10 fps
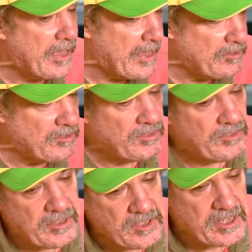
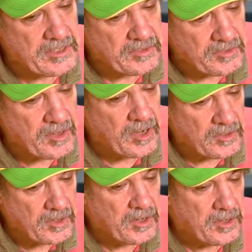as the years have
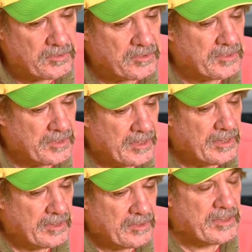gone on,
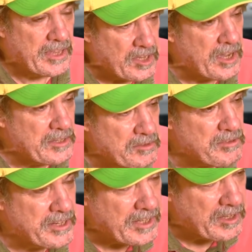they kind of
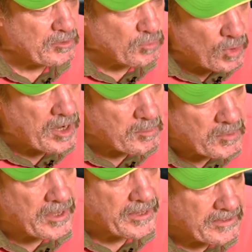realise what I'm
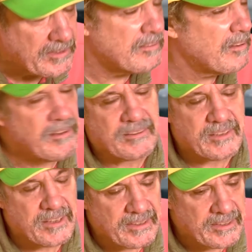like. They go, oh
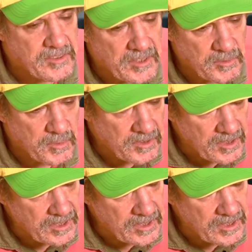yeah, that's just Mr.